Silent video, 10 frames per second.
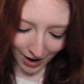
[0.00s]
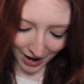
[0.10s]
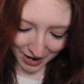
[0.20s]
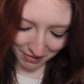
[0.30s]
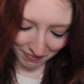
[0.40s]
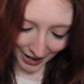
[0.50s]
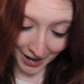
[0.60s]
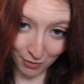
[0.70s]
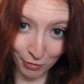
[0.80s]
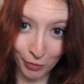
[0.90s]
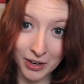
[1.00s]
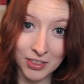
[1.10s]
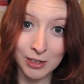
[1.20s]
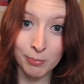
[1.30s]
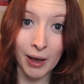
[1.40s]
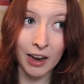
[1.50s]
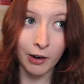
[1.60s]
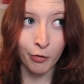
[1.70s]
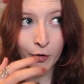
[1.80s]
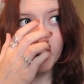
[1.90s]
I've wanted this
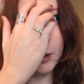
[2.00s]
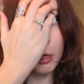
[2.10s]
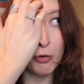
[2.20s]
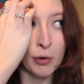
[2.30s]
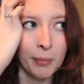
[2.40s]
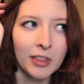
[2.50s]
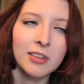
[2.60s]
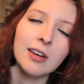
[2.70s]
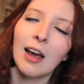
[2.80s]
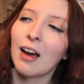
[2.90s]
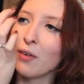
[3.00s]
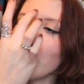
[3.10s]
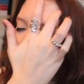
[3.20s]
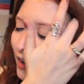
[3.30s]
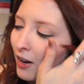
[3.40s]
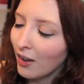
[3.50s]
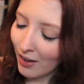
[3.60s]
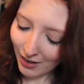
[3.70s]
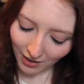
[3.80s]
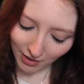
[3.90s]
bag for about 3 months now, and
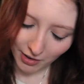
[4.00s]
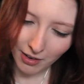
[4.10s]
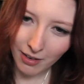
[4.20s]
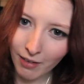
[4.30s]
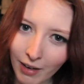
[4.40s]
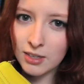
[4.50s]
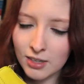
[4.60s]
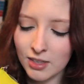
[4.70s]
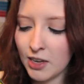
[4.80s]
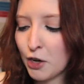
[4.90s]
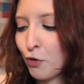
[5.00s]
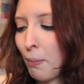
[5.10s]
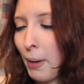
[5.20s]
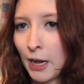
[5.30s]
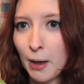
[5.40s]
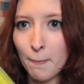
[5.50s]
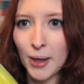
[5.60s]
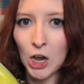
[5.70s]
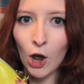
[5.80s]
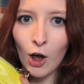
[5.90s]
oh, this is the Rebecca
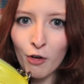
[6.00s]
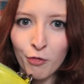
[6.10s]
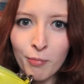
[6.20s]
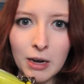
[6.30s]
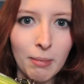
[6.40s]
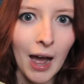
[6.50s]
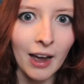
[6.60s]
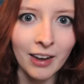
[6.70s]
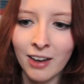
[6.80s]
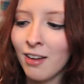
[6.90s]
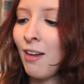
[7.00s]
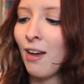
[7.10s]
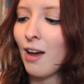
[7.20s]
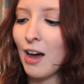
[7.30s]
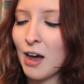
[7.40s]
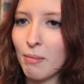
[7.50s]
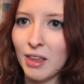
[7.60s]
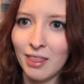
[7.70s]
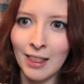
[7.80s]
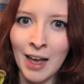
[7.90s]
Minkoff Mini Mac
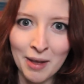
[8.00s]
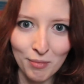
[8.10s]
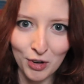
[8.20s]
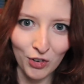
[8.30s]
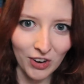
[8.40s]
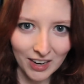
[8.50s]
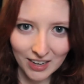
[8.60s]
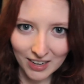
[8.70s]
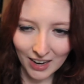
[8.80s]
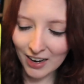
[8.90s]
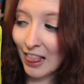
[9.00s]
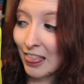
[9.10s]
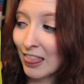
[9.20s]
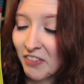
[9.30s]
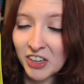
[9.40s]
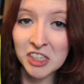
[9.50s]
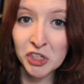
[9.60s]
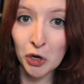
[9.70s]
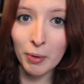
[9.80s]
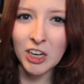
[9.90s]
in lime green, and I love it
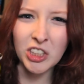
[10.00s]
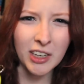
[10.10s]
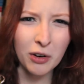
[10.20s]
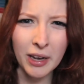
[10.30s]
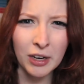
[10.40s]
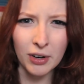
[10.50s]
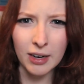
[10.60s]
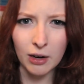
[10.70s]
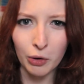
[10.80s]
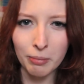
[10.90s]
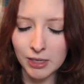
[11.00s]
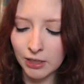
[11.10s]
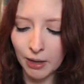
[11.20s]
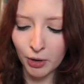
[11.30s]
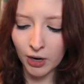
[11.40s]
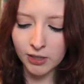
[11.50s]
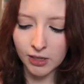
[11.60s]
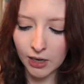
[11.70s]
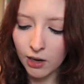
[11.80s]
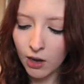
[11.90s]
so much. I know Ingrid or Miss
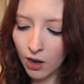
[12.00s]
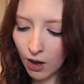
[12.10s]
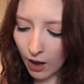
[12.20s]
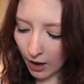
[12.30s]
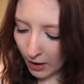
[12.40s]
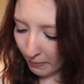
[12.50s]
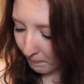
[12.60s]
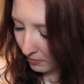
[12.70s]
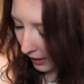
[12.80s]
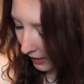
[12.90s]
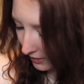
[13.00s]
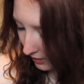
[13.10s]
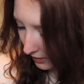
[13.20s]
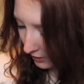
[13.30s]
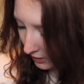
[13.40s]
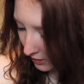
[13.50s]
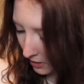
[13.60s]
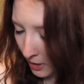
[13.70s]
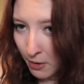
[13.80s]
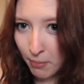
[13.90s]
Glamorazzi has this,
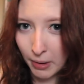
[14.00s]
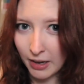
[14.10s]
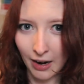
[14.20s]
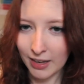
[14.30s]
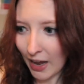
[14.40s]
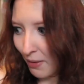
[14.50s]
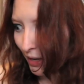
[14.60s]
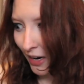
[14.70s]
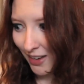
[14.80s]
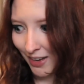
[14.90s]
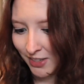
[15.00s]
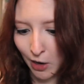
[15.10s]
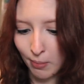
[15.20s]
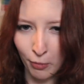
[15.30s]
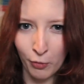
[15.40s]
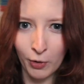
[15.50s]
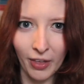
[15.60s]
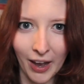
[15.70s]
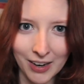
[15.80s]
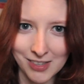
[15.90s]
but I saw it before
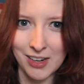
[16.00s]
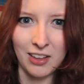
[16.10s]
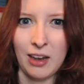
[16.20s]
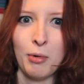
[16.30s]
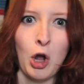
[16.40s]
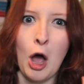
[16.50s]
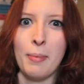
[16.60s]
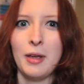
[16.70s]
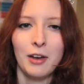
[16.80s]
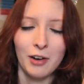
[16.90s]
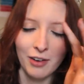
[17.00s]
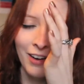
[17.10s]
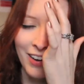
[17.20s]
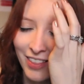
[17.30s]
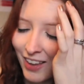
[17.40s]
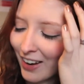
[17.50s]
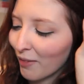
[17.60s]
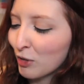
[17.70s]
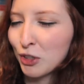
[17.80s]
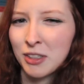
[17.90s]
that. It's not like I'm copying her or anything.
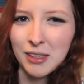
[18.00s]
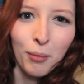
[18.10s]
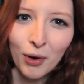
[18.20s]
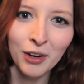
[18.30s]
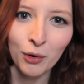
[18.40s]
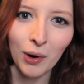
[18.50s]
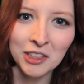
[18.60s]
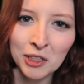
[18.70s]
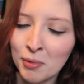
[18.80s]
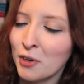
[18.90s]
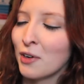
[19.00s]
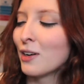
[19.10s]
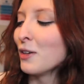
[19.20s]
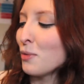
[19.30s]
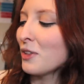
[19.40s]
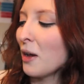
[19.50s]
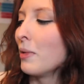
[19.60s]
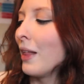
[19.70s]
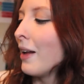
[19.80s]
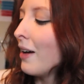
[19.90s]
I'm sure someone who watches Beauty Gurus will tell
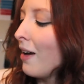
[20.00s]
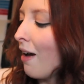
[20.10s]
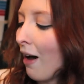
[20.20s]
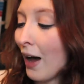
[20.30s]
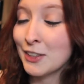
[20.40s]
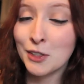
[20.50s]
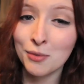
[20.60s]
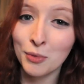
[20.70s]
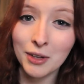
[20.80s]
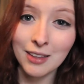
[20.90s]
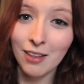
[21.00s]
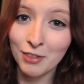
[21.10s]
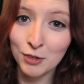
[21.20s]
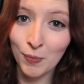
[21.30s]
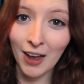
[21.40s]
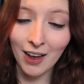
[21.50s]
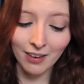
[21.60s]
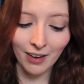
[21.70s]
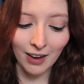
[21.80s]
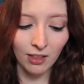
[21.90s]
me that. I just really love this
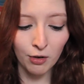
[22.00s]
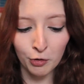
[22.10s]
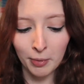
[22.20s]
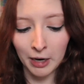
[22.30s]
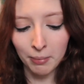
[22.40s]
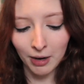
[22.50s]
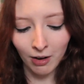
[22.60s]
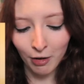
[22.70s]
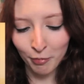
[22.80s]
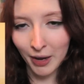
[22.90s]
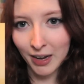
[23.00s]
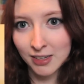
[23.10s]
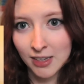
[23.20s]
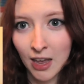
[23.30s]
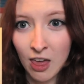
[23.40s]
bag. I love Rebecca Minkoff bags.